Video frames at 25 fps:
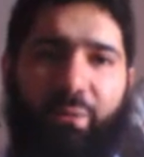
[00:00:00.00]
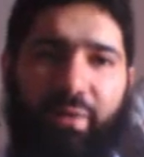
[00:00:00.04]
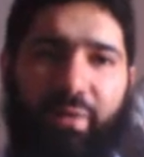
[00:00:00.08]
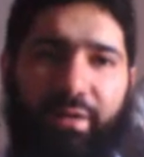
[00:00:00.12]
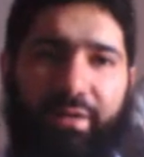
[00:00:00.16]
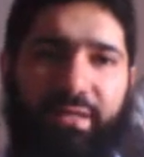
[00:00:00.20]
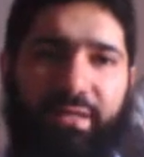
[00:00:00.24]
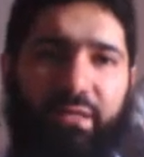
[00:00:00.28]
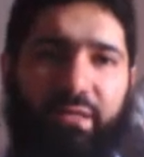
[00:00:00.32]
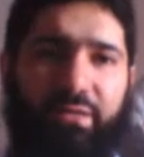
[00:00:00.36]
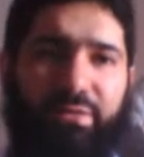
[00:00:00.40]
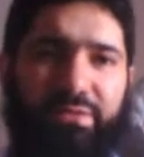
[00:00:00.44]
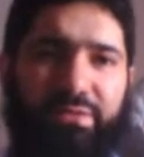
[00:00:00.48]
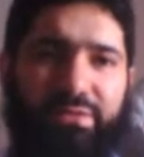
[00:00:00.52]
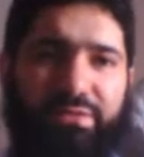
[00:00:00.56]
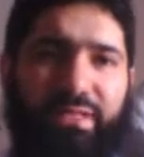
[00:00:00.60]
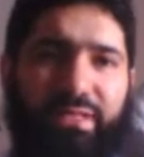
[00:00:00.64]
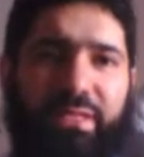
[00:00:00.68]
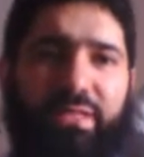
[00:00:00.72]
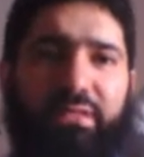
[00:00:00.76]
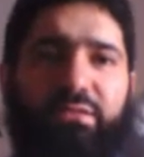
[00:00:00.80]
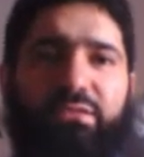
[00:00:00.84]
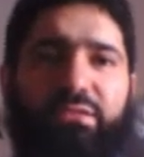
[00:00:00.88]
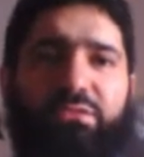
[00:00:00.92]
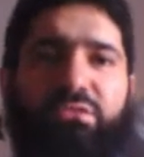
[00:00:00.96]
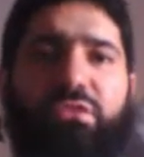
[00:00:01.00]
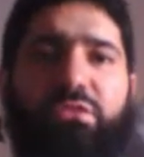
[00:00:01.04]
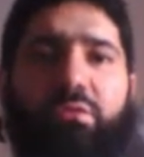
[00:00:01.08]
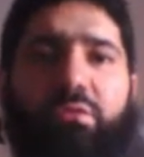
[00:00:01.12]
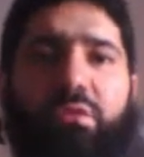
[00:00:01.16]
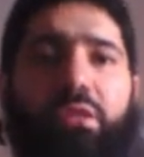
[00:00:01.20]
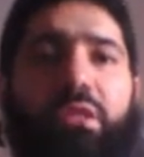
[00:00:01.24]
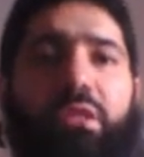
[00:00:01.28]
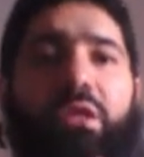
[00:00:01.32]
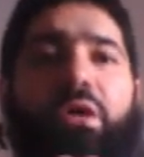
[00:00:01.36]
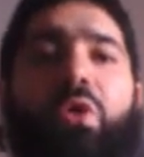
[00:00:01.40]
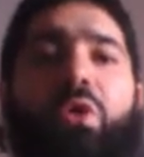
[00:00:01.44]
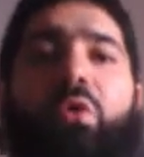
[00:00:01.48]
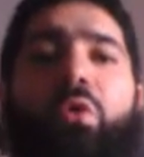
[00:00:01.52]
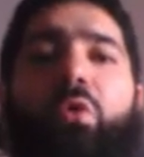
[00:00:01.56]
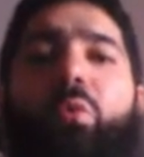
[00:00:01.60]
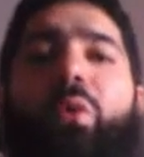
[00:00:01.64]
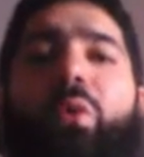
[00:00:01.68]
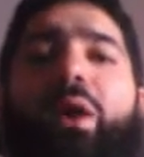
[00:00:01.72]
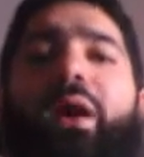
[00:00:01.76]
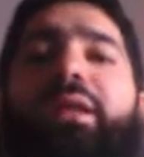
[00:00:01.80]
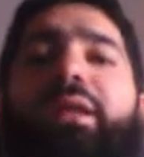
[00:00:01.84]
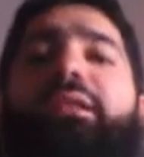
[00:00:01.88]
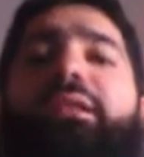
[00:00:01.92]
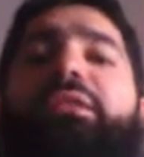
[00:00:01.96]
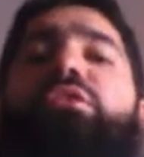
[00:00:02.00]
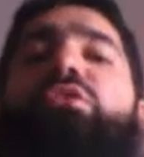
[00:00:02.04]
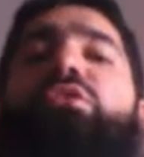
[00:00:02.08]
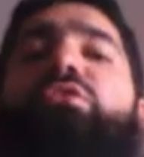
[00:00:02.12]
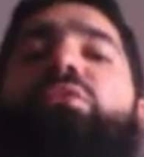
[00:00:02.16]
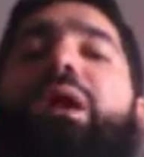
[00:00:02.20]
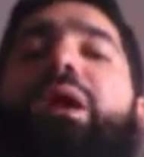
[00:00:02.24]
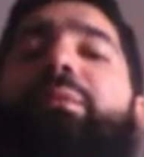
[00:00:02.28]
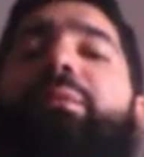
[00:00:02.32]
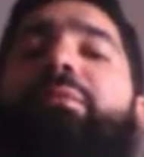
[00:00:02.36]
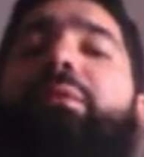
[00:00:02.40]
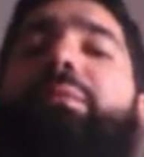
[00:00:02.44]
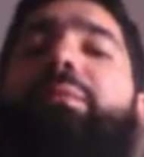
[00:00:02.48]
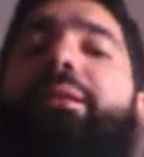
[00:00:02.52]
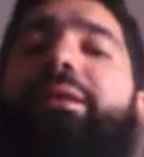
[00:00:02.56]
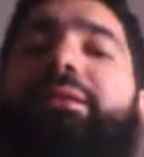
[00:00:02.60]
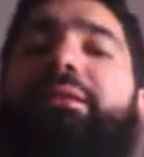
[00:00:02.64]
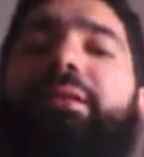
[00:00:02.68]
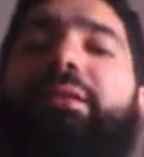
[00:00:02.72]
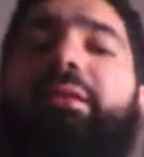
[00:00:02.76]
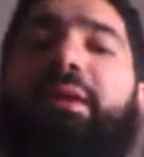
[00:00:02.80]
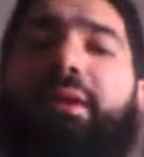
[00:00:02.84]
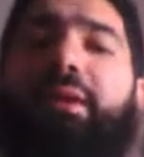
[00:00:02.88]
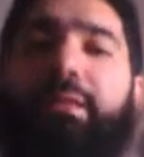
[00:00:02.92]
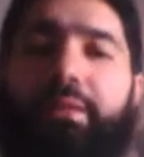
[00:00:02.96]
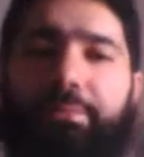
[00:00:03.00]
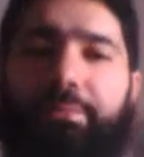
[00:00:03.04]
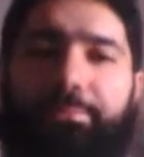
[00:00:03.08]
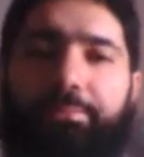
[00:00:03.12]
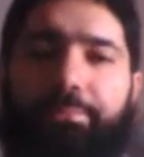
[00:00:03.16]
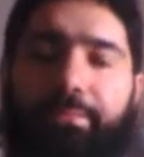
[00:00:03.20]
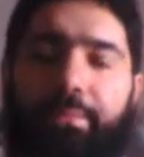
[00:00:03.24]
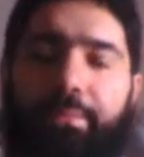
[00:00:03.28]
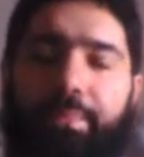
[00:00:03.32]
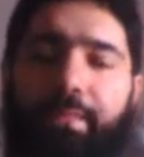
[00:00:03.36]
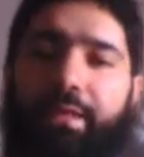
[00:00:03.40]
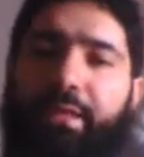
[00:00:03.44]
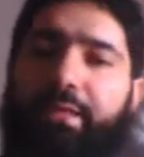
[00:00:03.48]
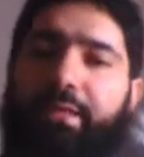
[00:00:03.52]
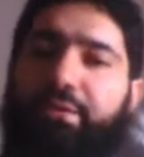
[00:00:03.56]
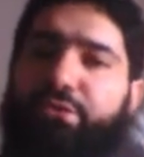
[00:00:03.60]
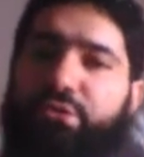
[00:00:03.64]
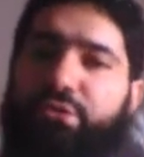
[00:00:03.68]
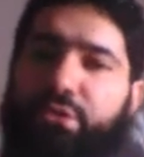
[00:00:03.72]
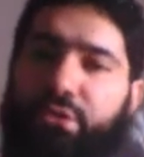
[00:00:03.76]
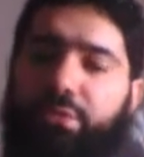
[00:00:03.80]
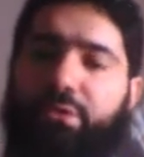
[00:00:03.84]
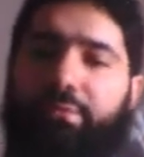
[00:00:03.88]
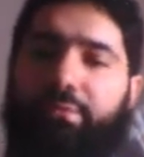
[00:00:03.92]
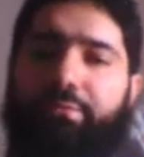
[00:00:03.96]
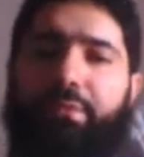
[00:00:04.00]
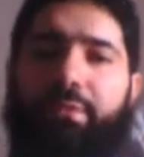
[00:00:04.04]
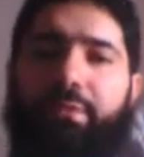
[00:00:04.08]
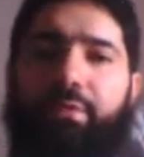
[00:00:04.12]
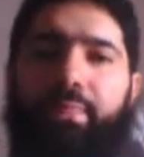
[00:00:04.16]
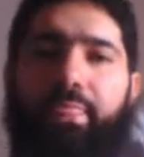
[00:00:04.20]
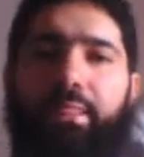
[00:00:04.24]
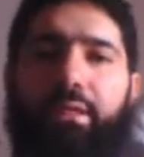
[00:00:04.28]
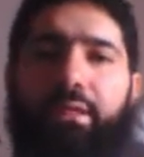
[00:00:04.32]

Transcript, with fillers: want to hear a side of the story. Why did you grab me by the neck and choke me?